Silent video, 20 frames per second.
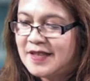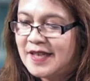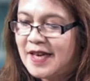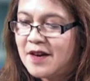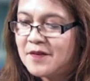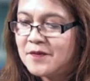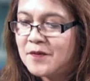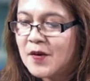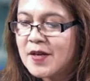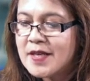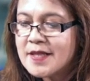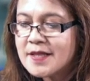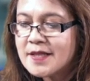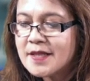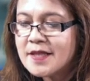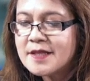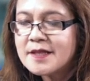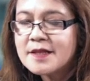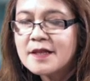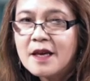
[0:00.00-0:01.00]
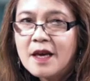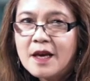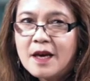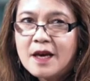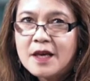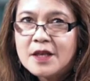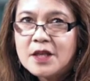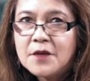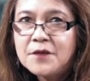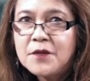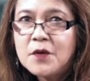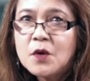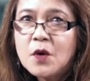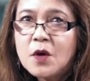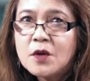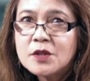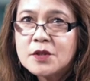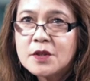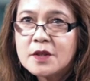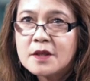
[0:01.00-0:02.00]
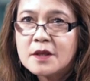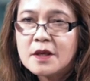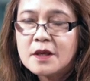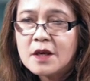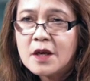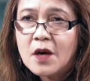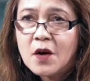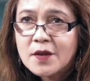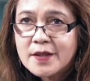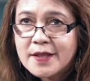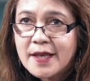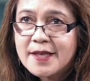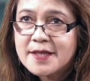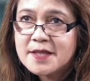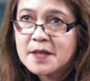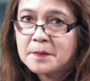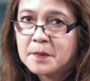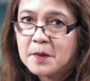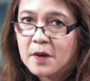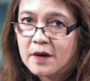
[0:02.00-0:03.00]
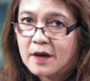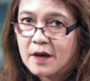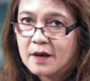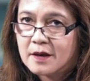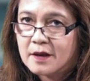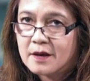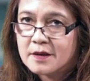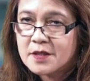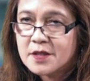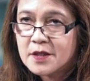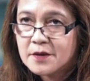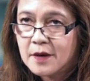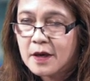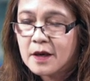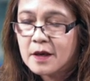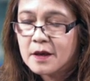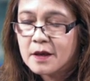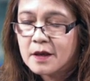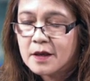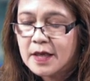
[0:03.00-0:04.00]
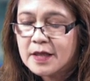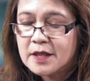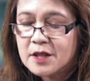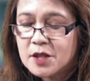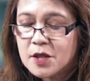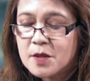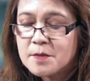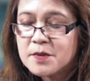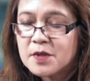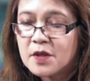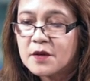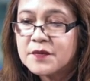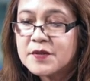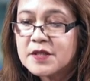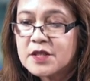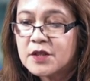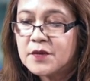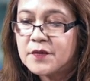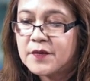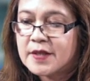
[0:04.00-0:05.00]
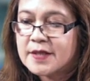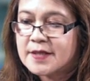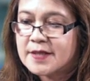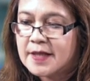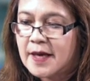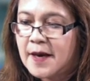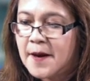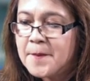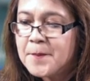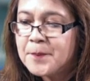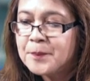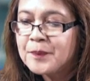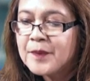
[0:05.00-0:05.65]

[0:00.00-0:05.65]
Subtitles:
Yeah, for instance, if you go to a hotel is a product in terms of service. Yeah,